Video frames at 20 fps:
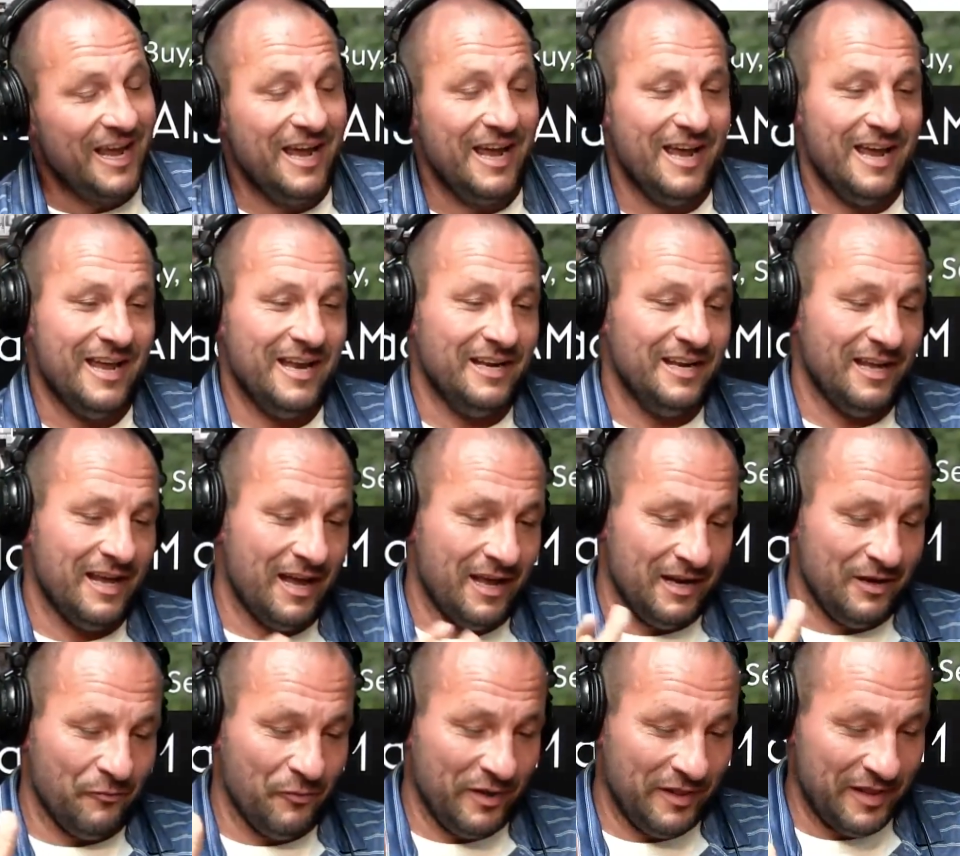And
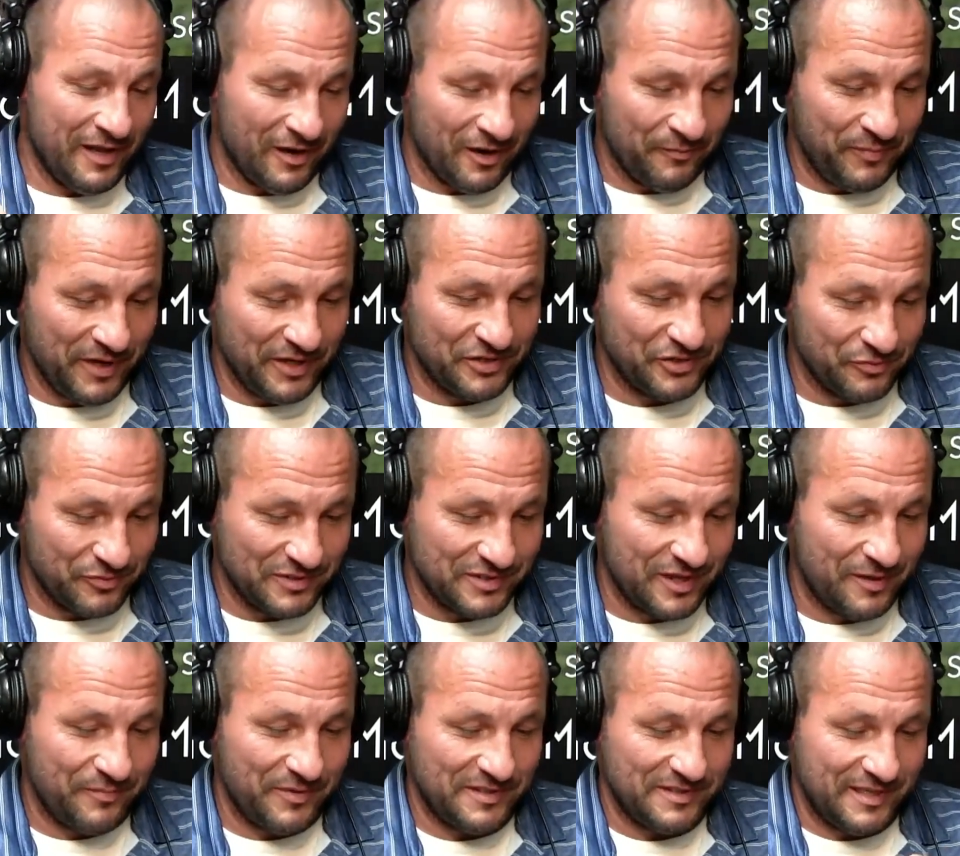and when their picture was
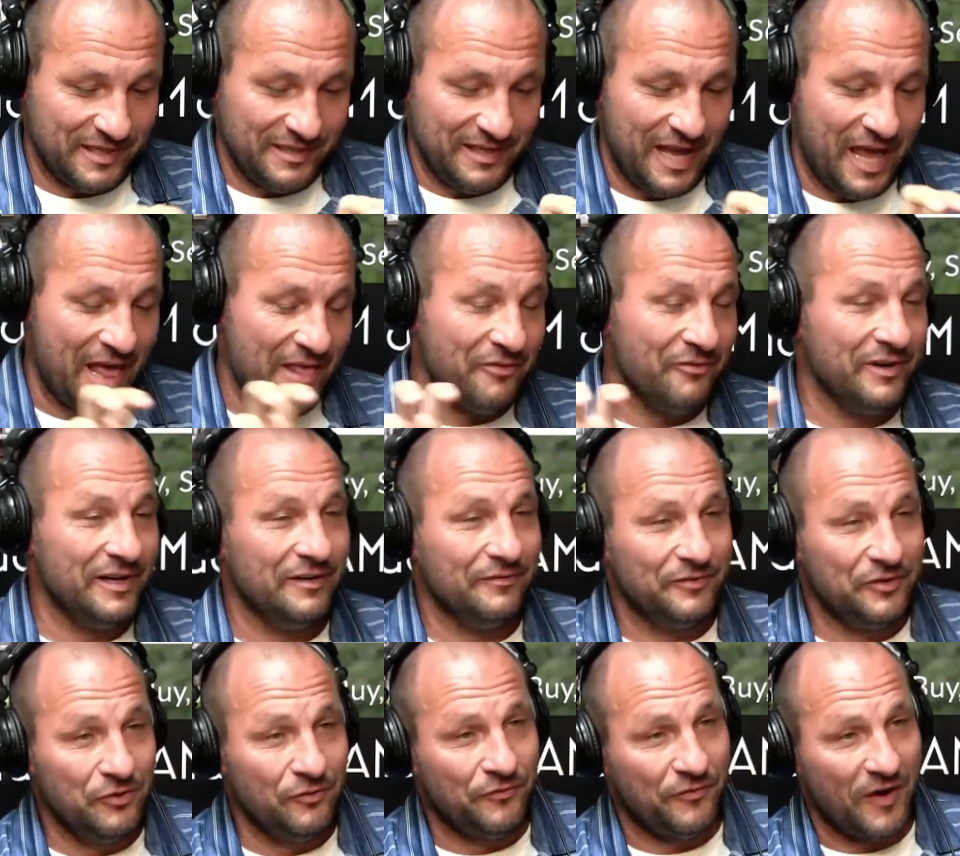up, it said gathering of
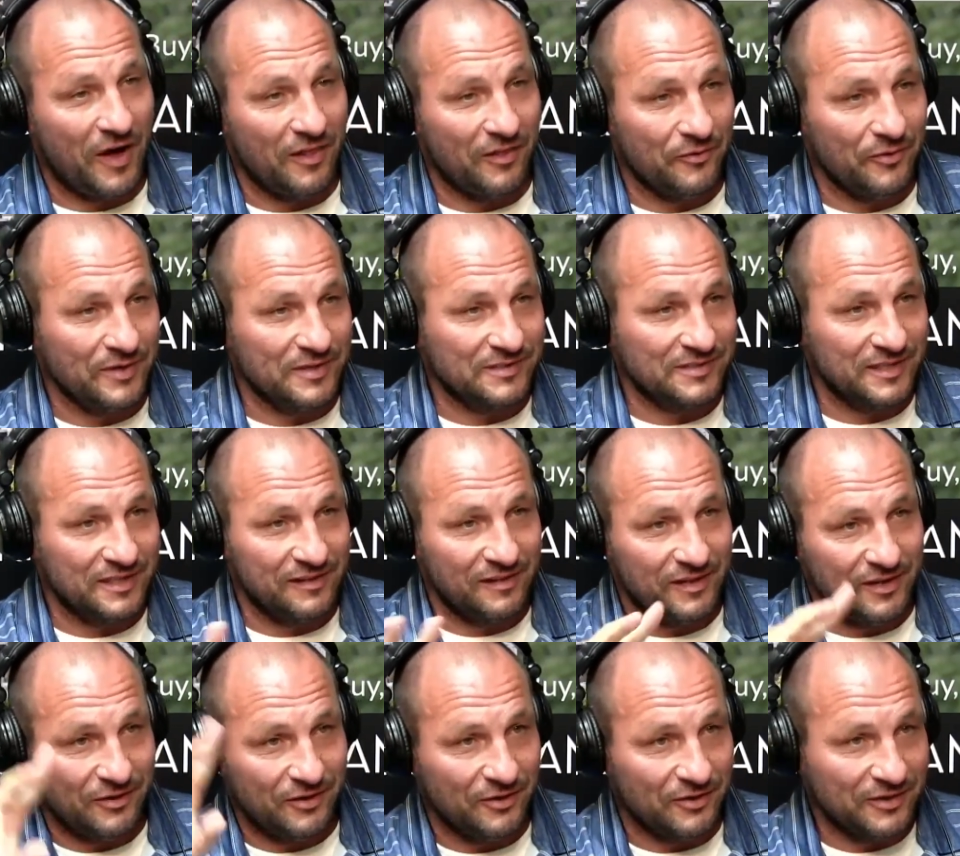Q followers and a
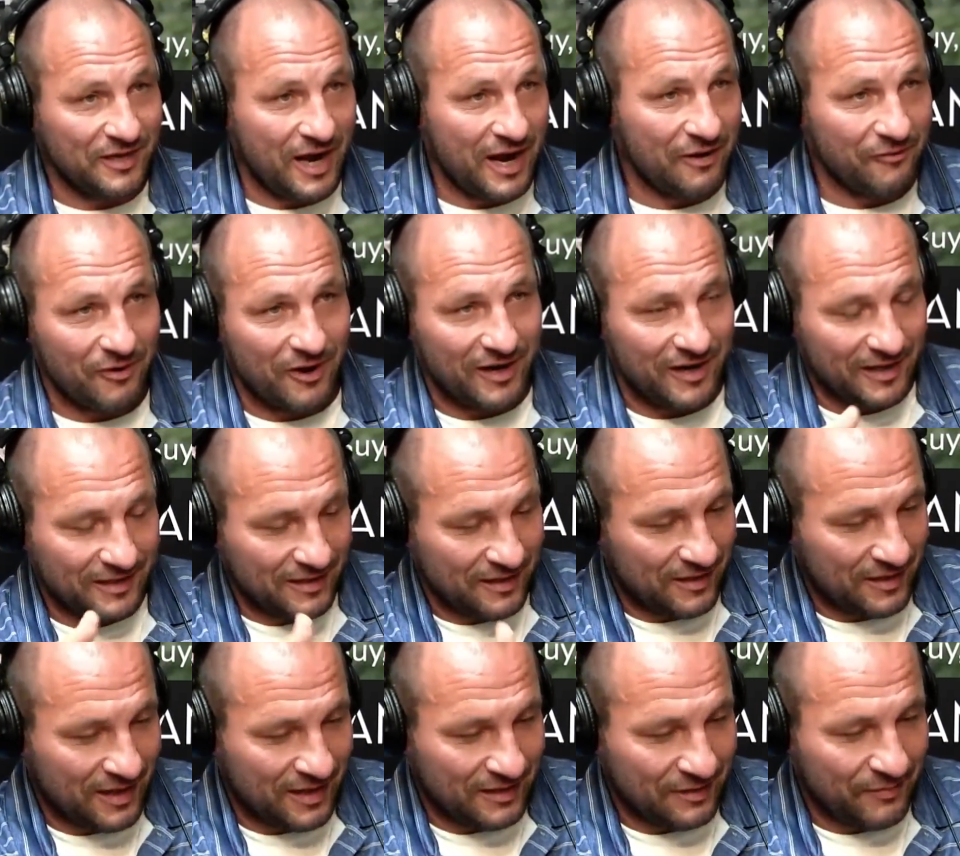little Chiron on
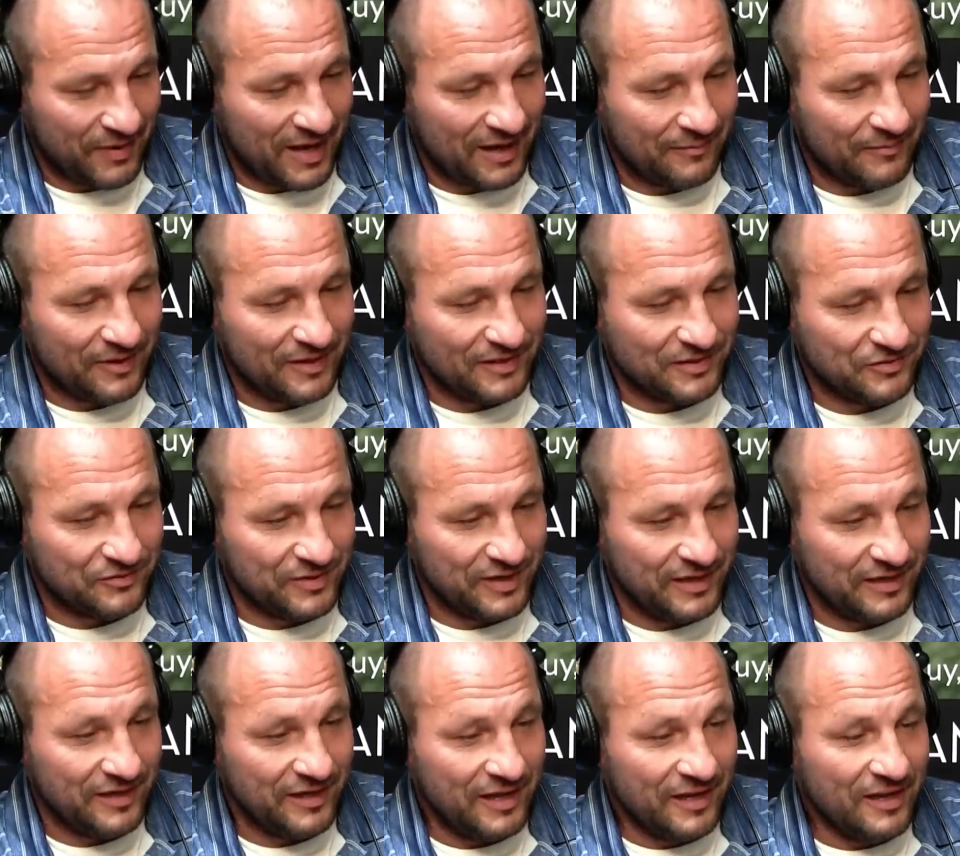the on the bottom of the
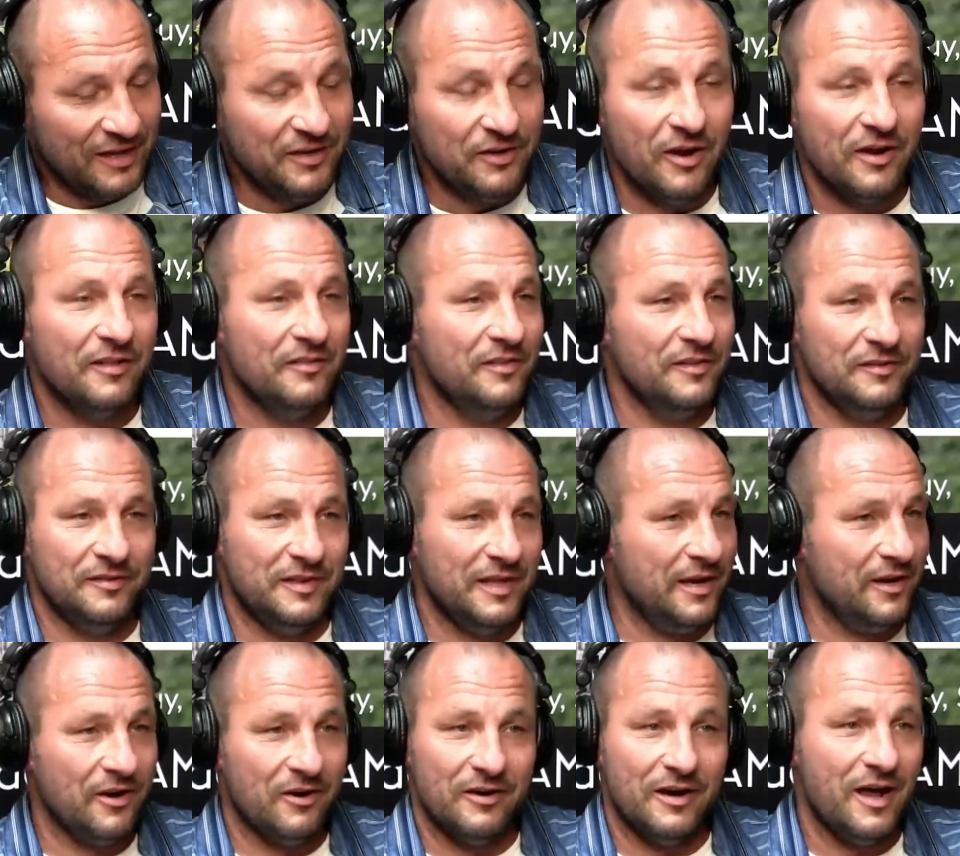screen. None of the,
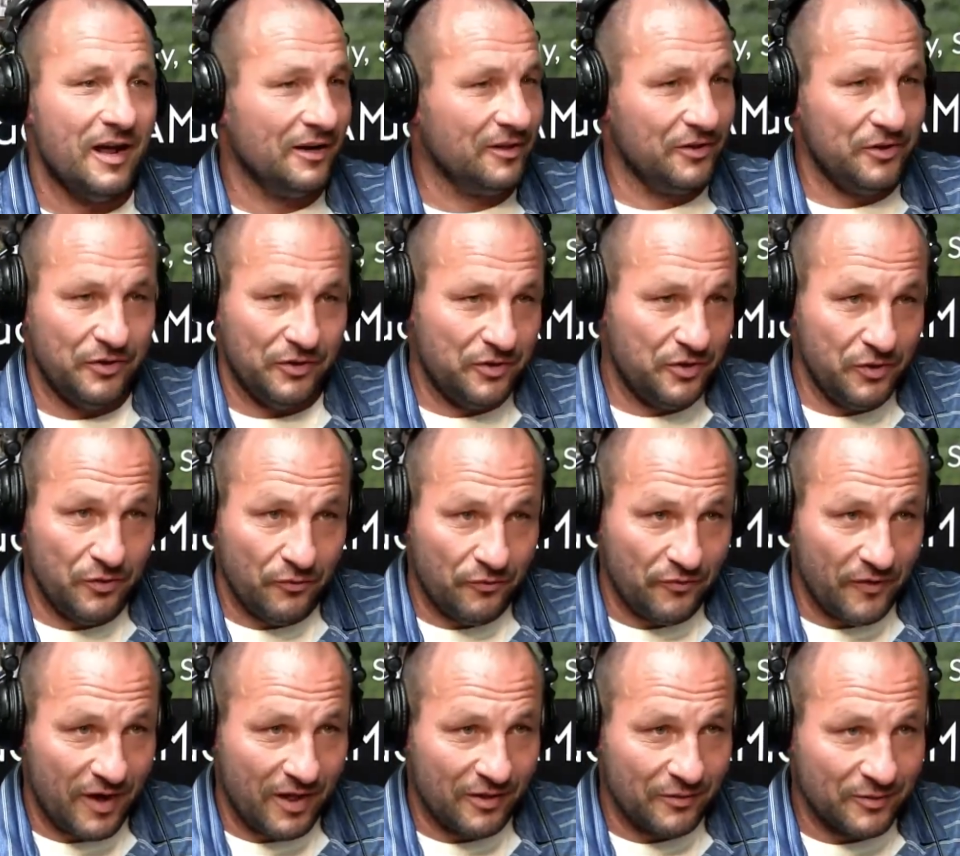they are not Q, Q
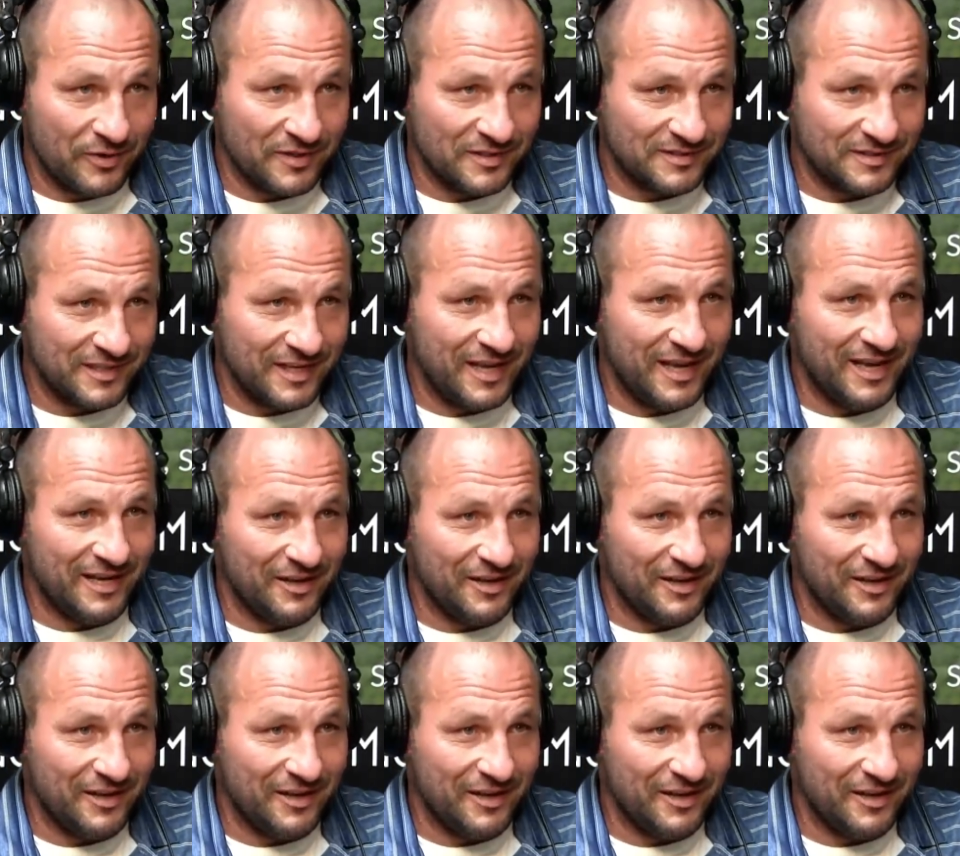followers. Jeez.